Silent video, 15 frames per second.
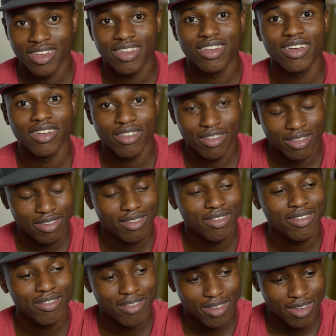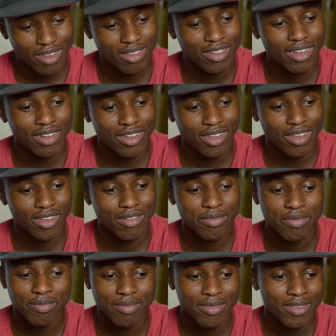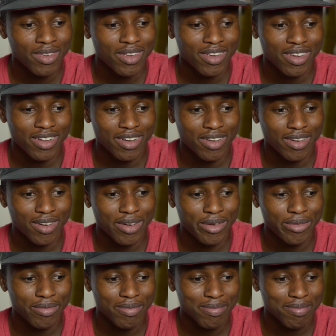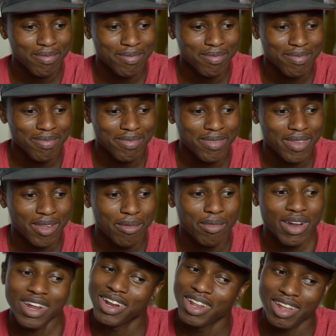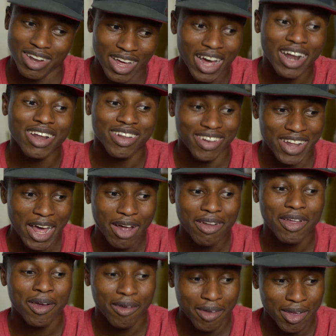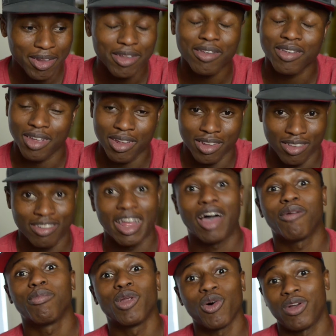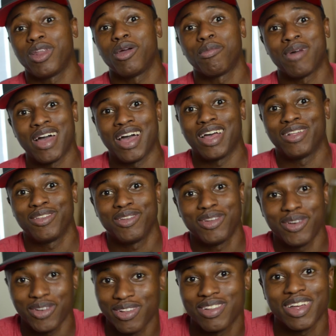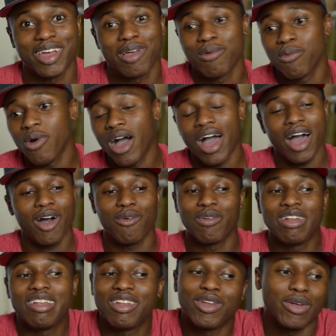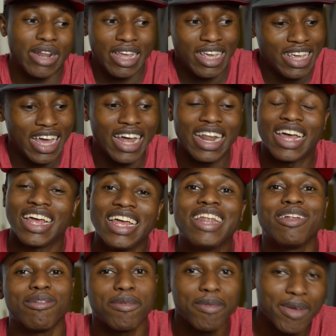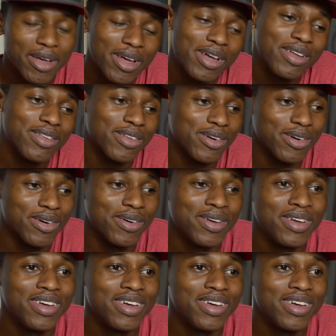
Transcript: yes, they did. And, but they did, it's now blowing their minds. It's like, wow, we didn't know that he had that in him. So,